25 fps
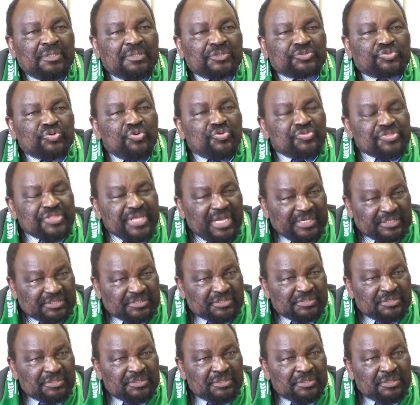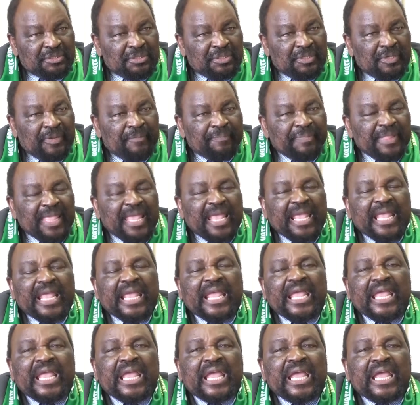so that
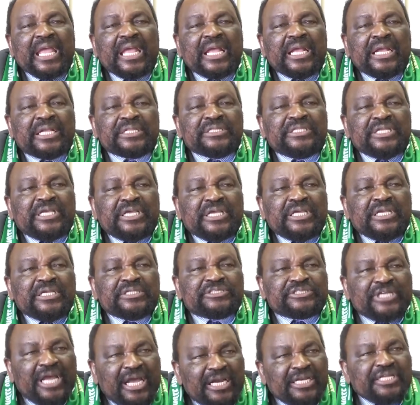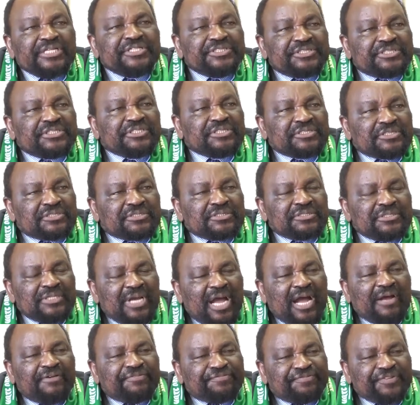uh, the challenges
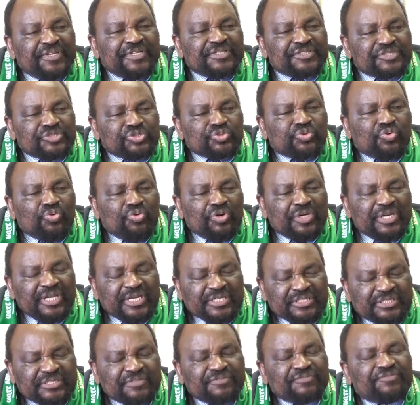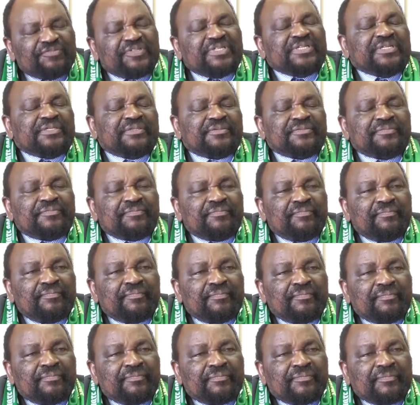are faced collectively,
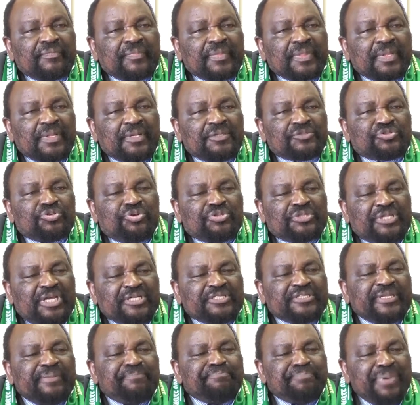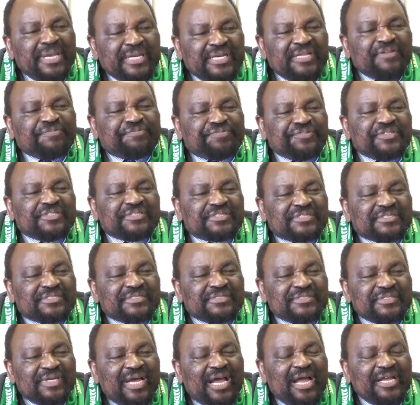so that the
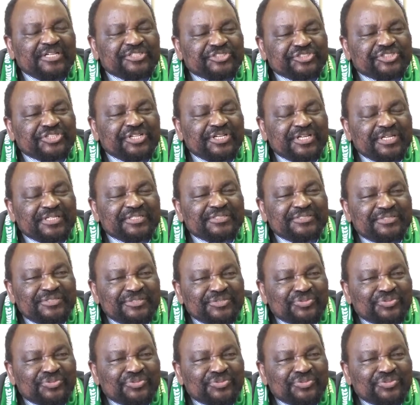benefits are shared